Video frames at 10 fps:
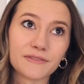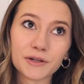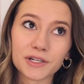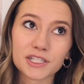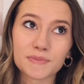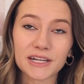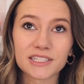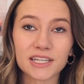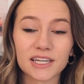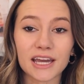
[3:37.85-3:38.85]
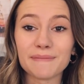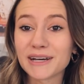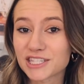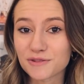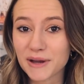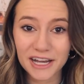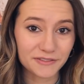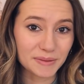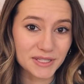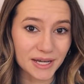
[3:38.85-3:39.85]
If you're expecting a message back
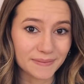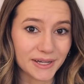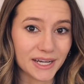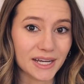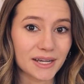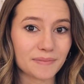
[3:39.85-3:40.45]
from somebody,